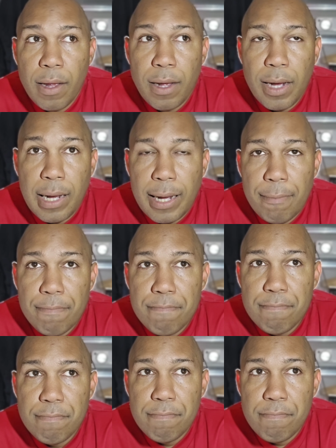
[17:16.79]
Um,
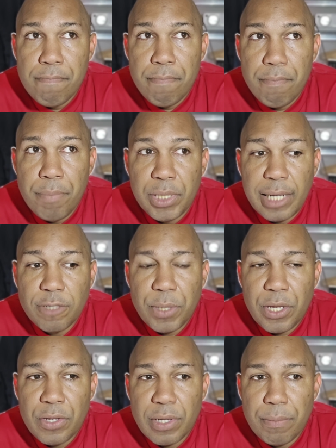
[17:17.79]
but that's
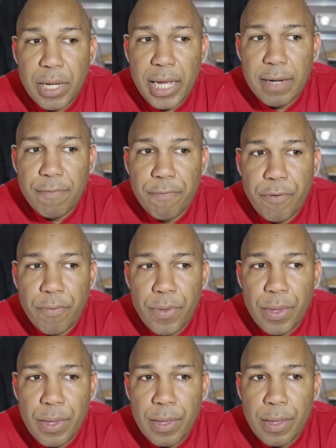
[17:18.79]
because I'm kind of,
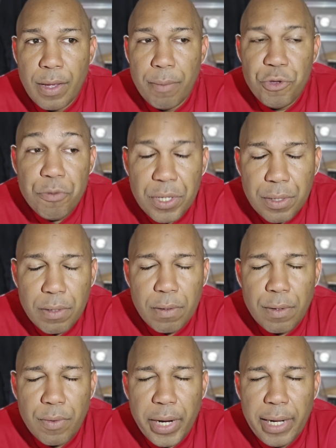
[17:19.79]
I'm human,
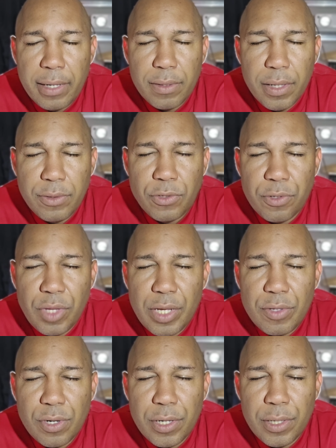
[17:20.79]
right? And, and certain
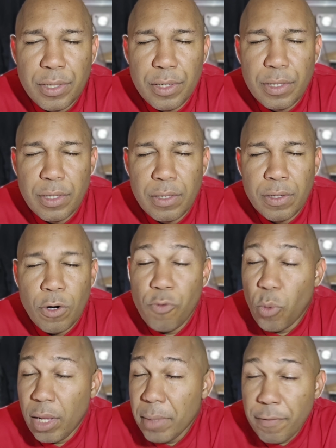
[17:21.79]
things are
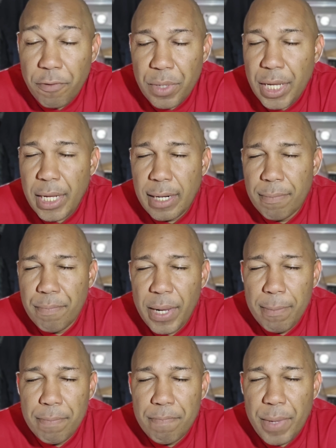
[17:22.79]
overwhelming for me, and I'm,
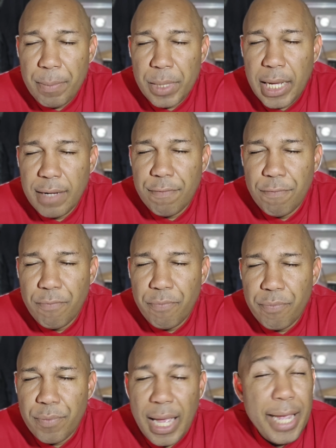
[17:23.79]
I'm, I'm kind of
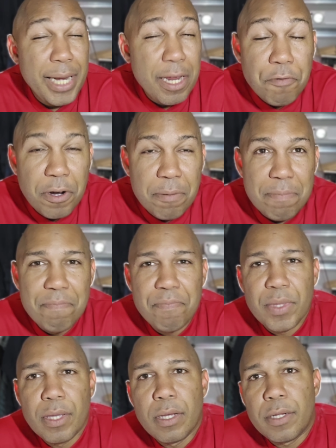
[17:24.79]
hiding from,
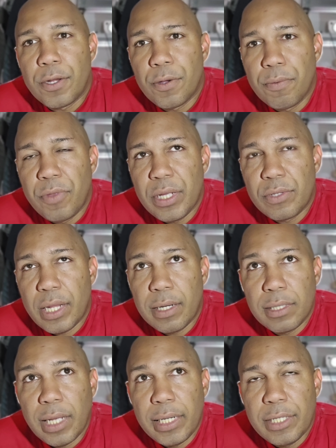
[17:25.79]
you know, things that
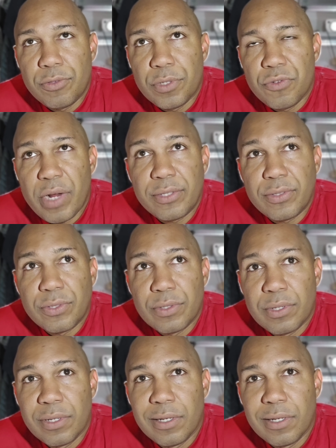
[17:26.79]
I need to address.